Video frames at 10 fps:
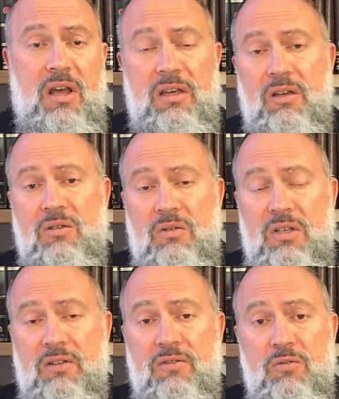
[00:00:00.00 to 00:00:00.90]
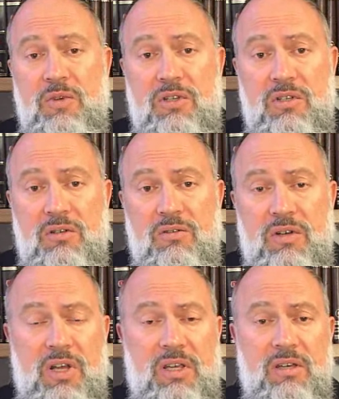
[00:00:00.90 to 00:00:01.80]
I go to a Daf Yomi
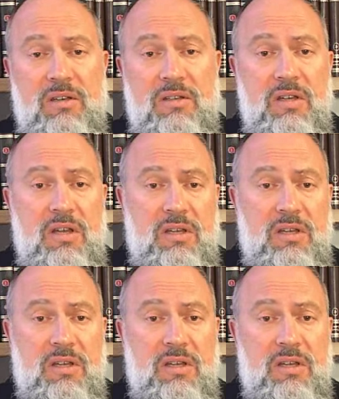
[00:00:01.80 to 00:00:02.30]
Shiur, I hear